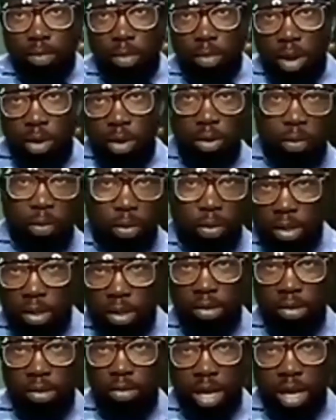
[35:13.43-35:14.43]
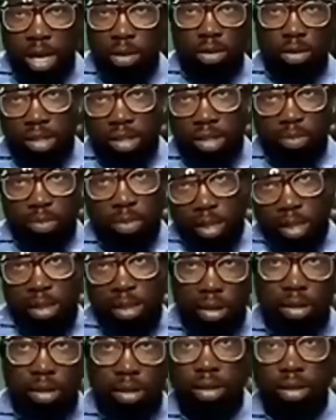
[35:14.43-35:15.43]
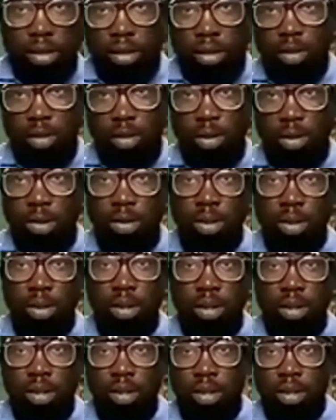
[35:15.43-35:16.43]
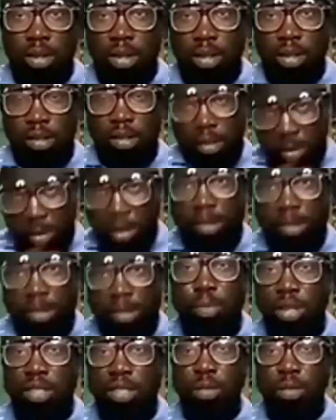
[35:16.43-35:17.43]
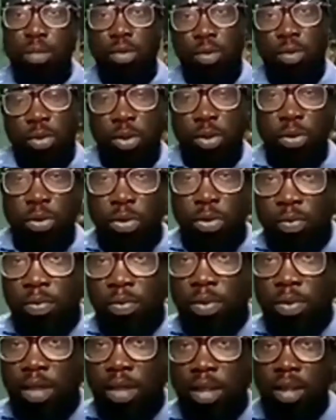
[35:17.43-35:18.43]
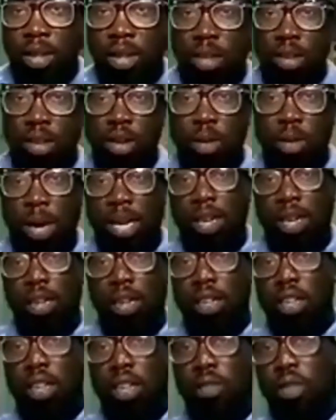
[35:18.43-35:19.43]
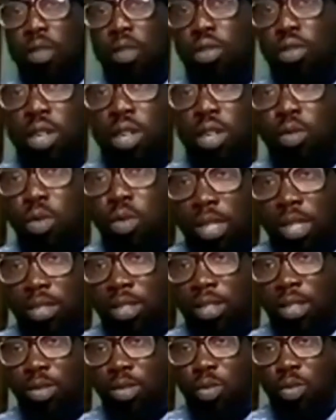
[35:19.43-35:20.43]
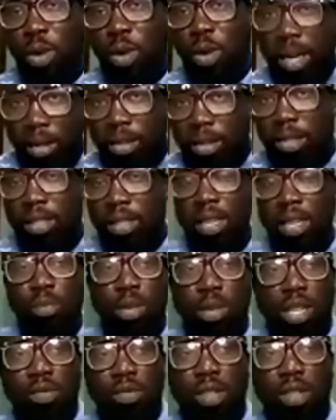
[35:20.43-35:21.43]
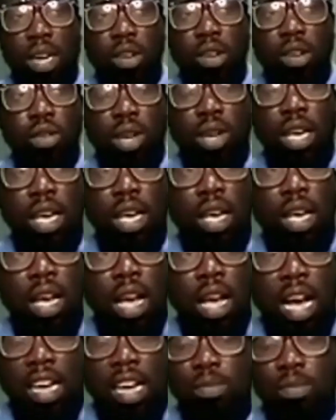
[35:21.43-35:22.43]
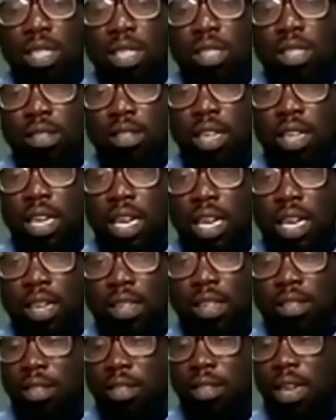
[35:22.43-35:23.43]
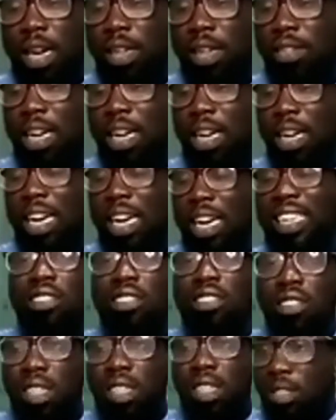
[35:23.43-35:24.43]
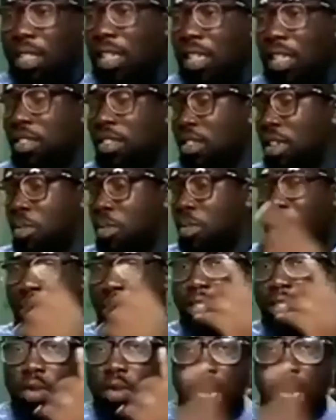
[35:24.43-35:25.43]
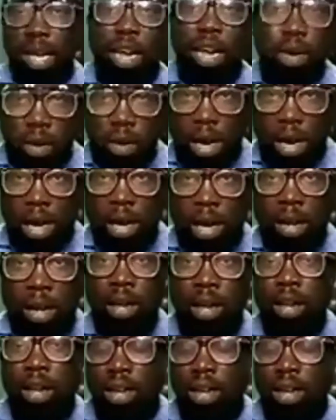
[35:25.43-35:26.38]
below 40, you cannot be. you know, it's impossible for you, you know. But then if you go to the Western world, they believe that, okay, as much as the kids have an interest in a certain particular area,